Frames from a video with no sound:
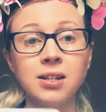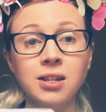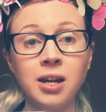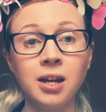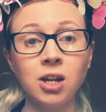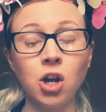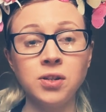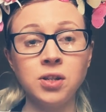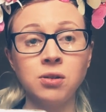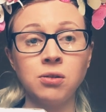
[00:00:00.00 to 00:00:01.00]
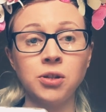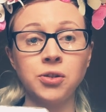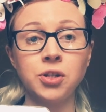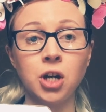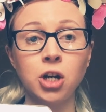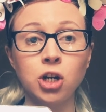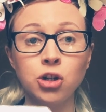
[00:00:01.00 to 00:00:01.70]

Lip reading: the consonant cluster